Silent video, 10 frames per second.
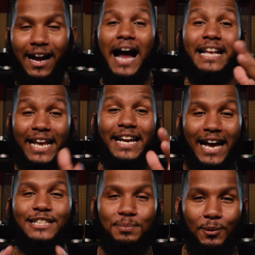I
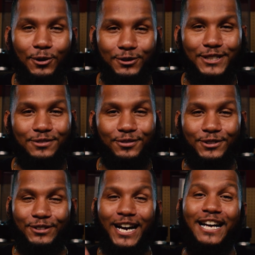cannot spoil this for
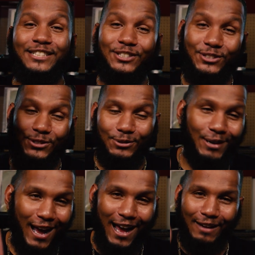you guys. You
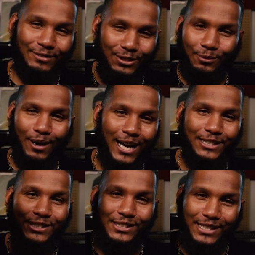have to
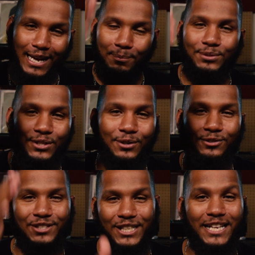watch
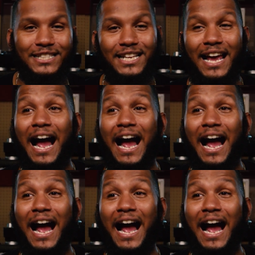episode six.